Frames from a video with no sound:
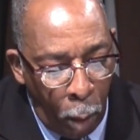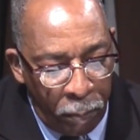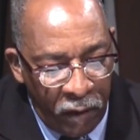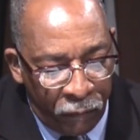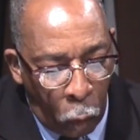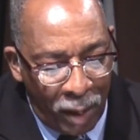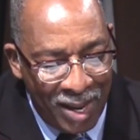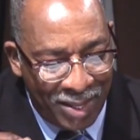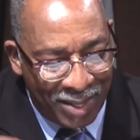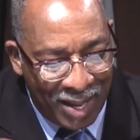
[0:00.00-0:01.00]
before
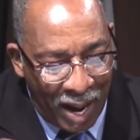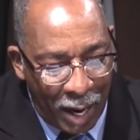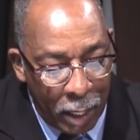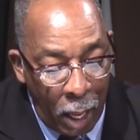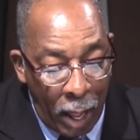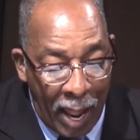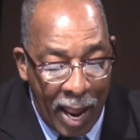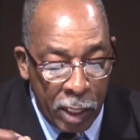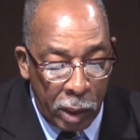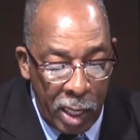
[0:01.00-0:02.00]
his God
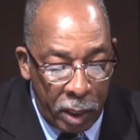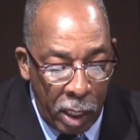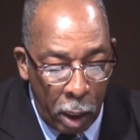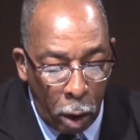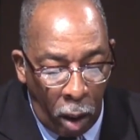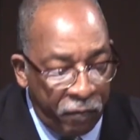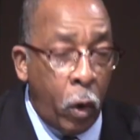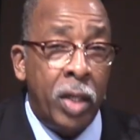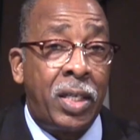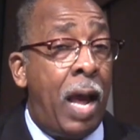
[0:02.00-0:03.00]
as he did
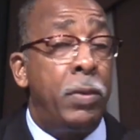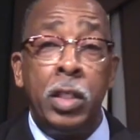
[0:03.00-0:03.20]
aforetime.